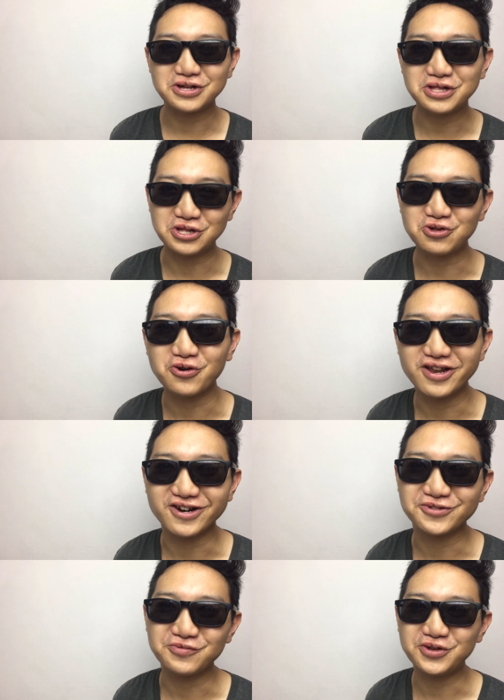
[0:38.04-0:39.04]
enjoy lah
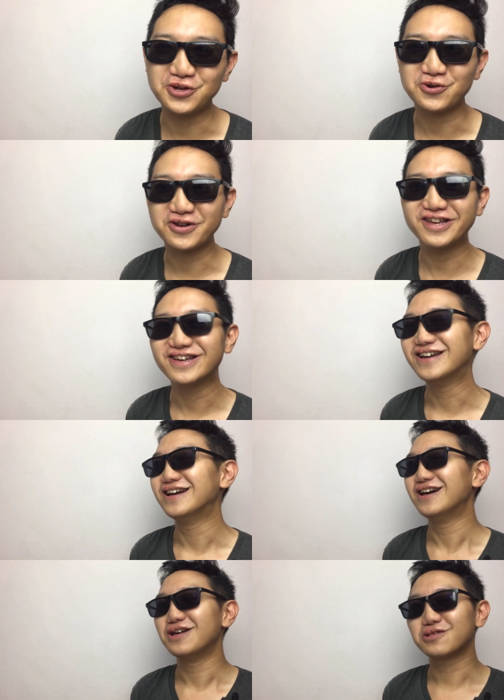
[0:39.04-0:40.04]
the video. Okay,
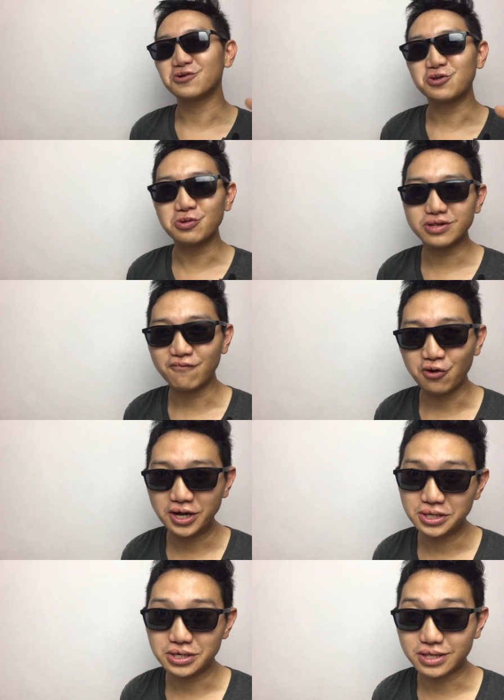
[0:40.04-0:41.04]
so those
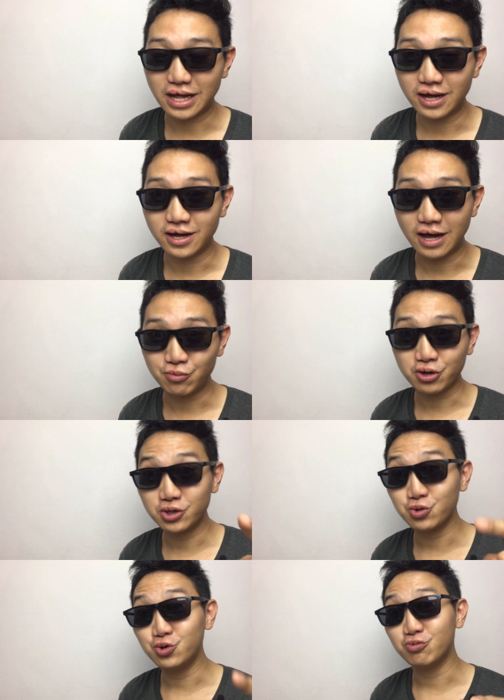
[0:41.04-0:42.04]
foreigners, I'm talking
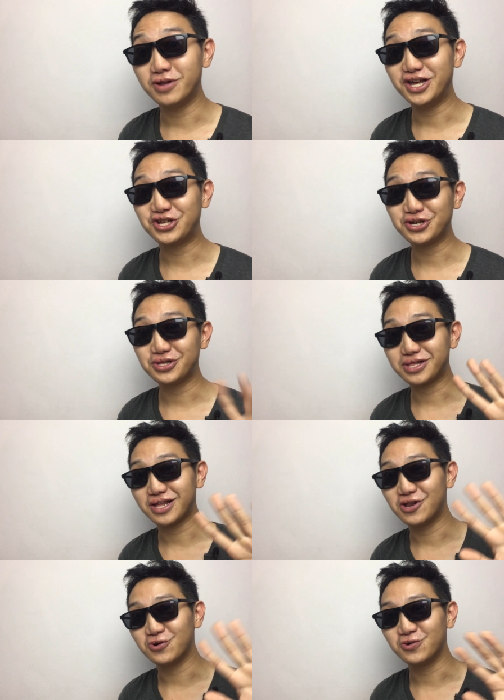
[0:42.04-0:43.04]
to you Malaysians.
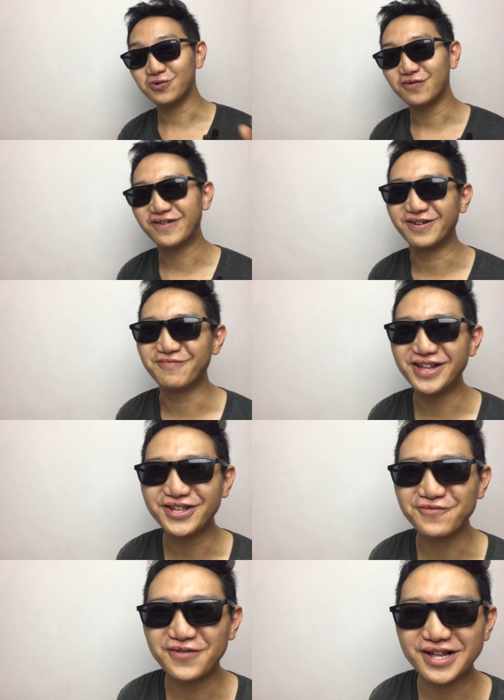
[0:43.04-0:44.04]
Hello
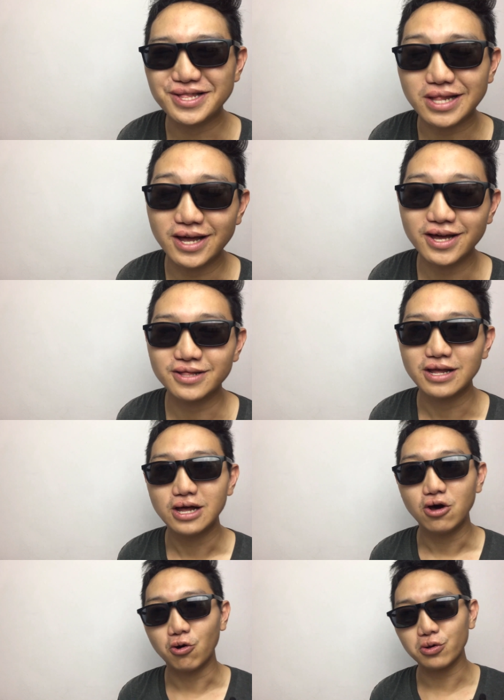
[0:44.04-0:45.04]
Malaysian friends, and
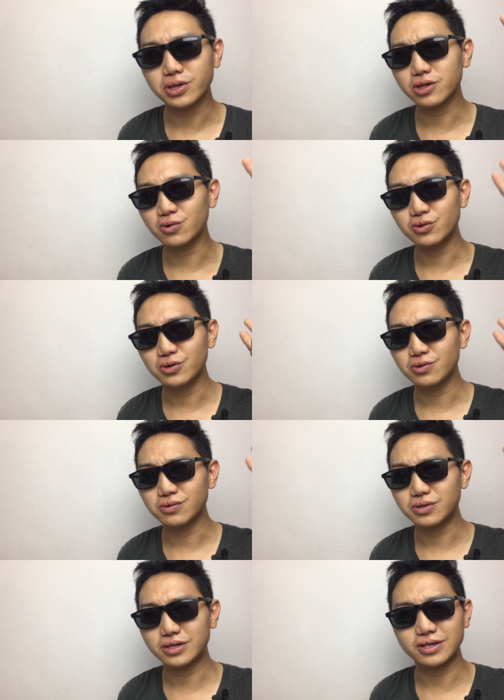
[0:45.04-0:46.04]
also
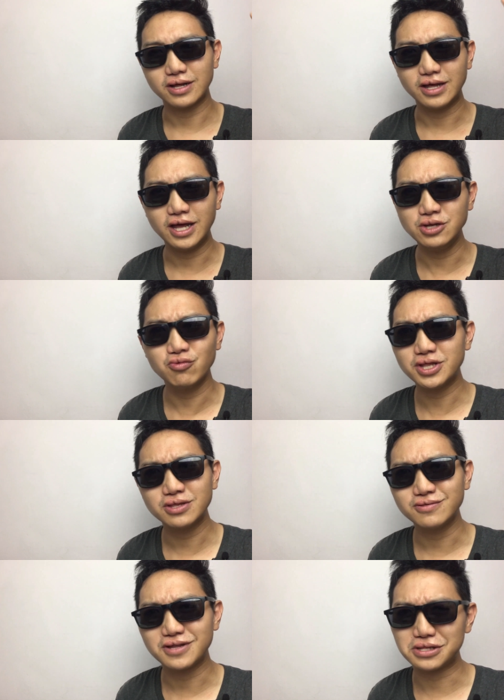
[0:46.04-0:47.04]

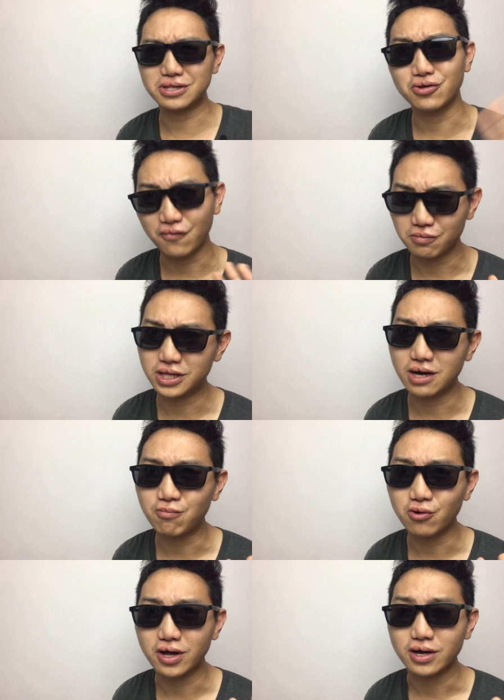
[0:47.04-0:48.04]
anyone that is not from
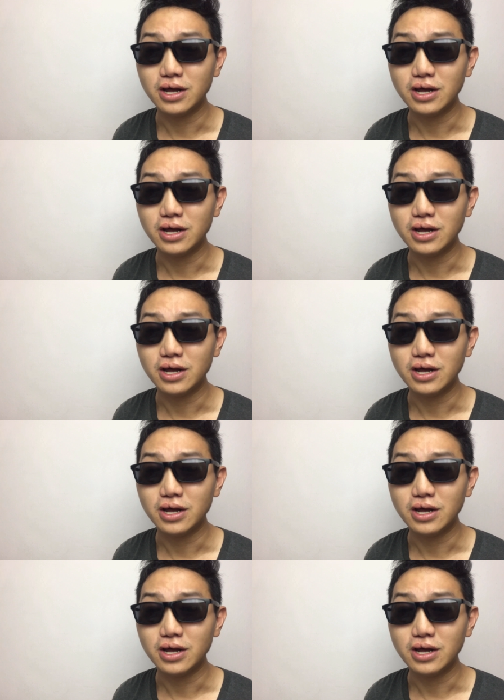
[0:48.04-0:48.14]
Singapore lah,